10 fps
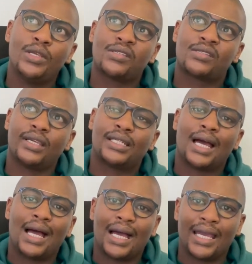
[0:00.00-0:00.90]
set
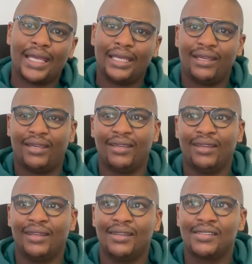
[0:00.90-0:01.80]
high
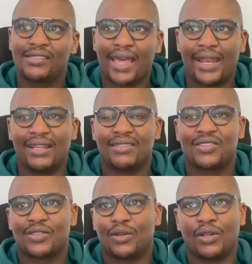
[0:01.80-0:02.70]
standards,
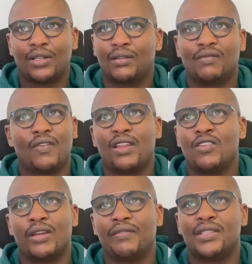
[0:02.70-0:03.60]
or
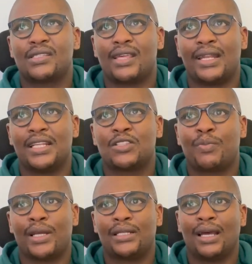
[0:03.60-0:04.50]
not even standards,
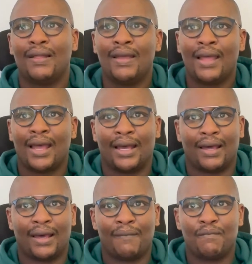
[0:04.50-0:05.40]
but
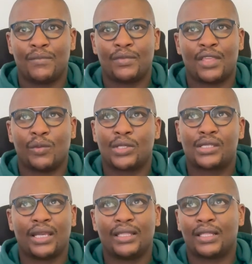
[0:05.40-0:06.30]
they would
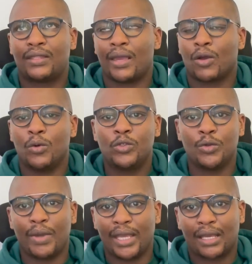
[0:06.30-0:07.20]
say that they're going to
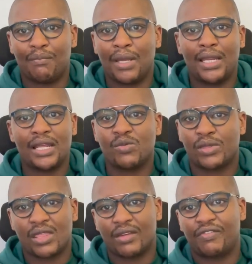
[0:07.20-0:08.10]
make $1 million
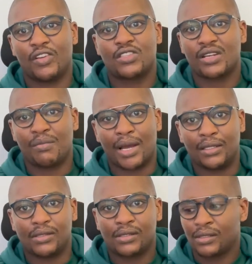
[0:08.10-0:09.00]
within the first 3
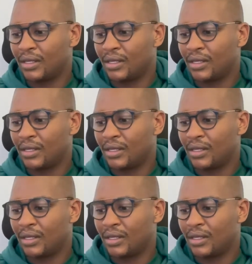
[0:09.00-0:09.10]
months.